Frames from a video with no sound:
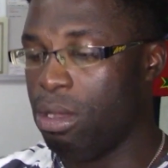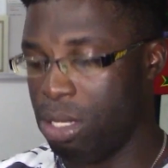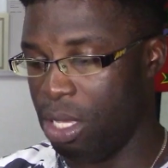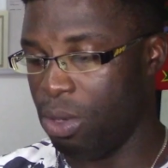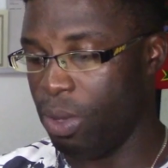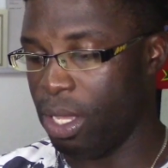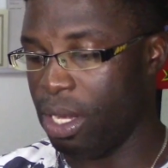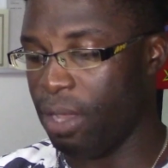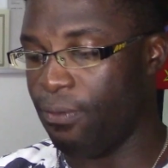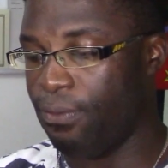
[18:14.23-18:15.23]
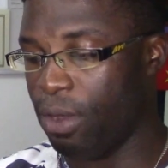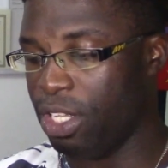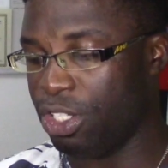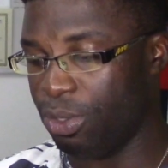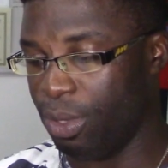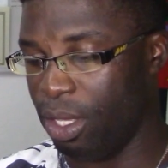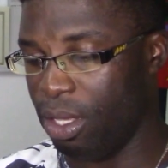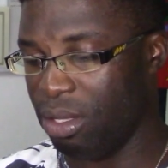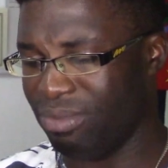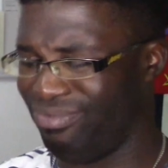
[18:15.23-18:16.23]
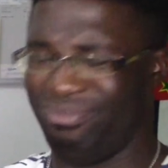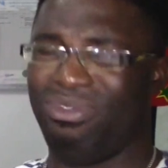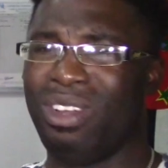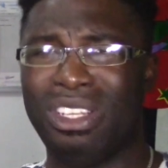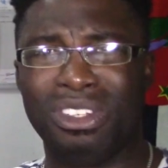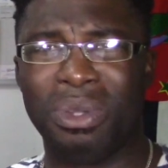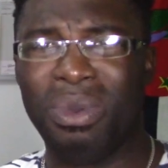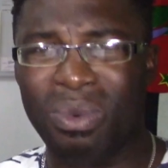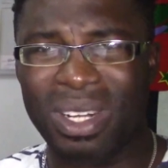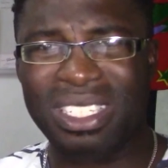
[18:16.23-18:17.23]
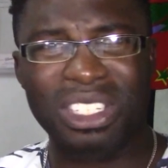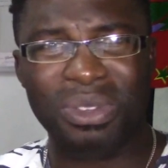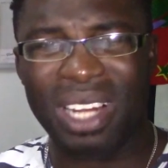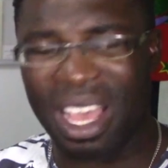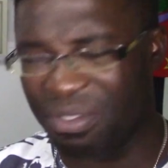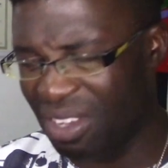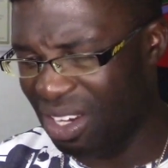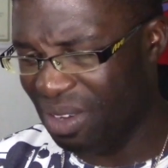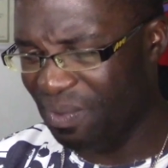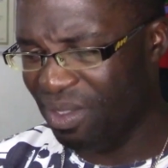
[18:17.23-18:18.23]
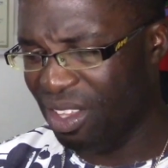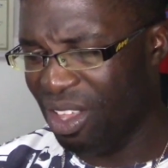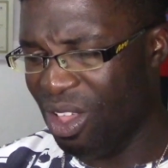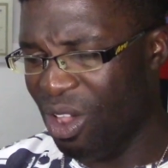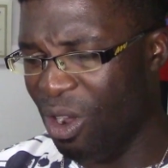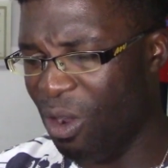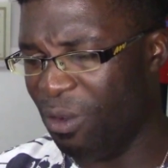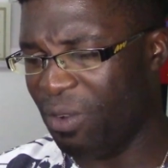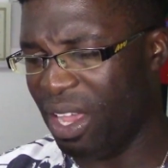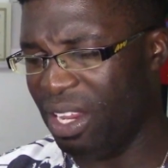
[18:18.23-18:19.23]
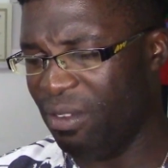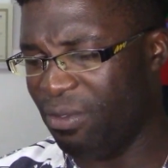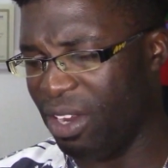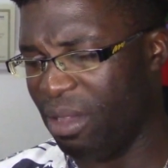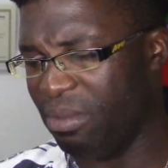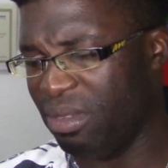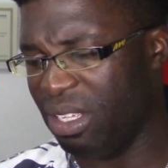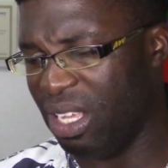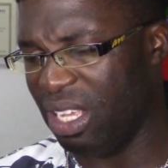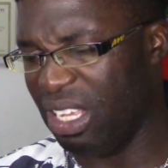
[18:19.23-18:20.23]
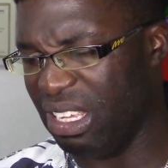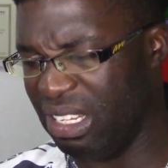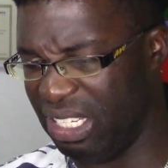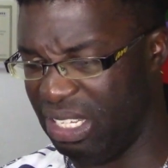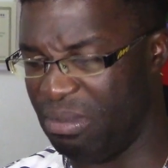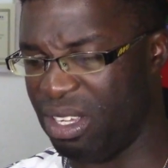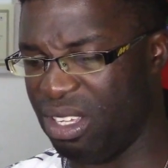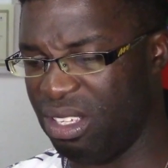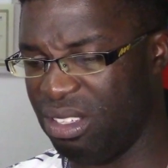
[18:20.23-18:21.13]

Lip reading: Okay, we're gonna have funny tree, what is the tree laughing? Horrified, inflamed, and simmer.